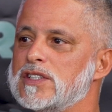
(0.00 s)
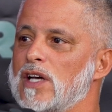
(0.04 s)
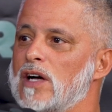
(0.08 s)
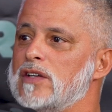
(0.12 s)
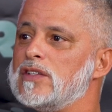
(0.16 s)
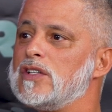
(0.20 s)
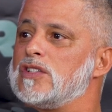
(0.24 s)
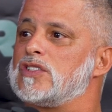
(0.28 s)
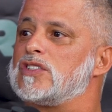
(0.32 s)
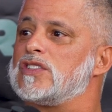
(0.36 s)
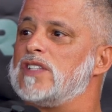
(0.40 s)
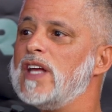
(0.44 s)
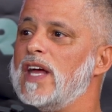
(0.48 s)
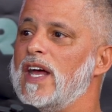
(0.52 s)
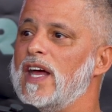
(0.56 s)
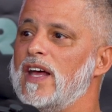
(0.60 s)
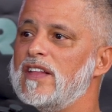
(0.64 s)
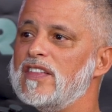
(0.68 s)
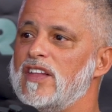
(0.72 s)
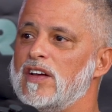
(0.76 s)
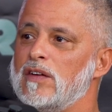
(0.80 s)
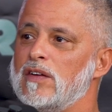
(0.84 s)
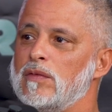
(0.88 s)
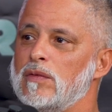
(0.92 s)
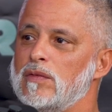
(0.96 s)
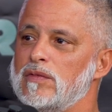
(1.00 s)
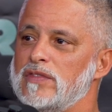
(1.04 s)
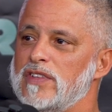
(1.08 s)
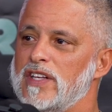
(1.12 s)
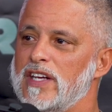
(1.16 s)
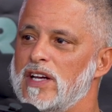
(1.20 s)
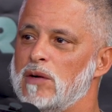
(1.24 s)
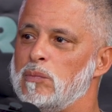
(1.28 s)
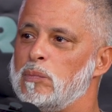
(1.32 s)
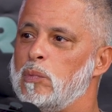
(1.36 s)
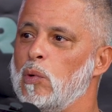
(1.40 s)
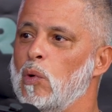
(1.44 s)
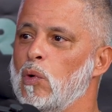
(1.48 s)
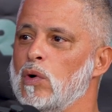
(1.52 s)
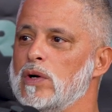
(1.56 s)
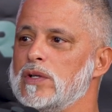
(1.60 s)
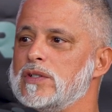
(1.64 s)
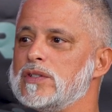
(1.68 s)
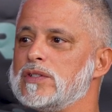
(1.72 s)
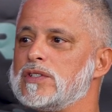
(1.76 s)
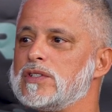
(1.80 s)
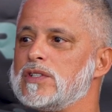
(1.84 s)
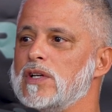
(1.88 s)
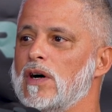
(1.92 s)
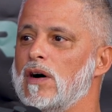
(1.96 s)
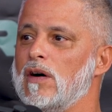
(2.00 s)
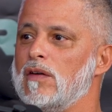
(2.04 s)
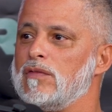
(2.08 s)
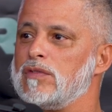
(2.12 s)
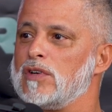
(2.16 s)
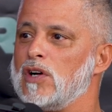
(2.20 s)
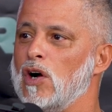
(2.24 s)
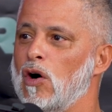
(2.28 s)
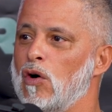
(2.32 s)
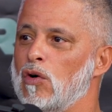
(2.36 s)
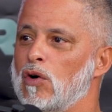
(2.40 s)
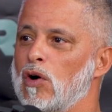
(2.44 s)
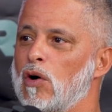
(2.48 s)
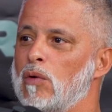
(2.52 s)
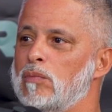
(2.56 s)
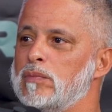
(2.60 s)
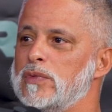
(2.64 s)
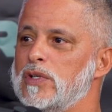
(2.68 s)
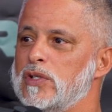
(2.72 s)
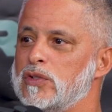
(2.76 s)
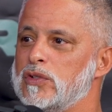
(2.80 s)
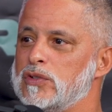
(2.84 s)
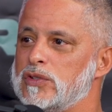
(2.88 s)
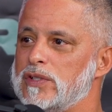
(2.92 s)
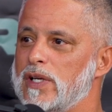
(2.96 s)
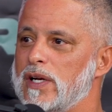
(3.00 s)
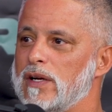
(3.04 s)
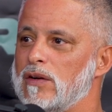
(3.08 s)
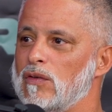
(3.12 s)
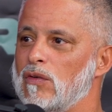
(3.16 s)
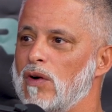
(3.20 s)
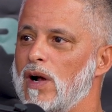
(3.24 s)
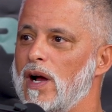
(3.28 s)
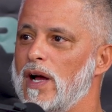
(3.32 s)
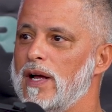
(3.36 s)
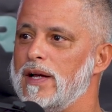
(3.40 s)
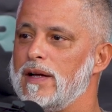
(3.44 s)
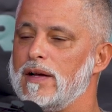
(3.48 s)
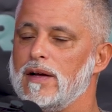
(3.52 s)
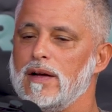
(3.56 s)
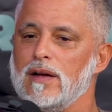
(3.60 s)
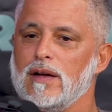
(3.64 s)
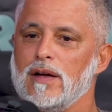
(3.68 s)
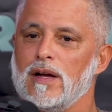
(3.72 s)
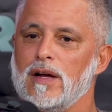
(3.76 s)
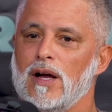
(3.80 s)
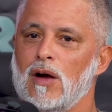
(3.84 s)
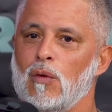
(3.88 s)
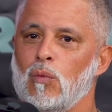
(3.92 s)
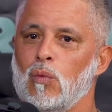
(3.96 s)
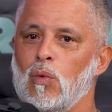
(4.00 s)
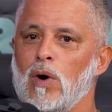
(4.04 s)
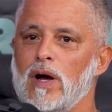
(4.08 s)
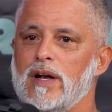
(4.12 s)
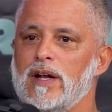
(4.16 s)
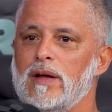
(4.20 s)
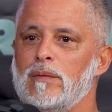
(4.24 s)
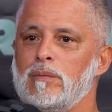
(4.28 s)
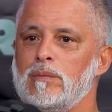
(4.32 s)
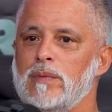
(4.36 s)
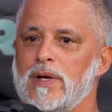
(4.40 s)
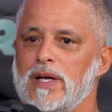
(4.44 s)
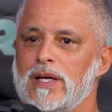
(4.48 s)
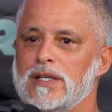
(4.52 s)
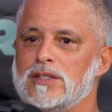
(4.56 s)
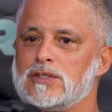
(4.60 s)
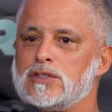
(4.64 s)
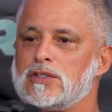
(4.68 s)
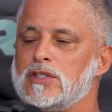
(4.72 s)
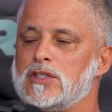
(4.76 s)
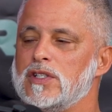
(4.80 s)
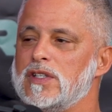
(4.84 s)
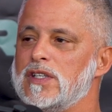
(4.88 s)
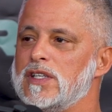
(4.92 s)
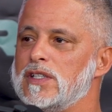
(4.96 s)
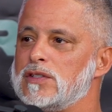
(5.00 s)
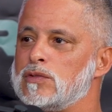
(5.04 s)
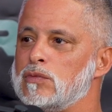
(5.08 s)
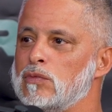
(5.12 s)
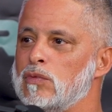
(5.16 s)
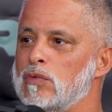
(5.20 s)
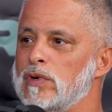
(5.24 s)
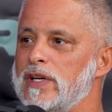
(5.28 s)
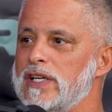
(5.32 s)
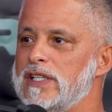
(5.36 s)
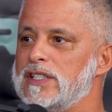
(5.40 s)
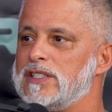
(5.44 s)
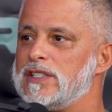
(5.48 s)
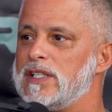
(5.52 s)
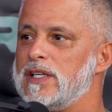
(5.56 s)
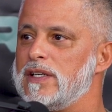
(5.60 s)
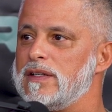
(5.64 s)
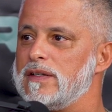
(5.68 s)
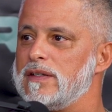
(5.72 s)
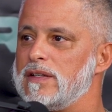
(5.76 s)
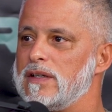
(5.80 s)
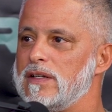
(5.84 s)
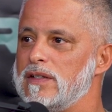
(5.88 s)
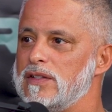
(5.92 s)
understand the importance of go-go music, right? And what it means to this region,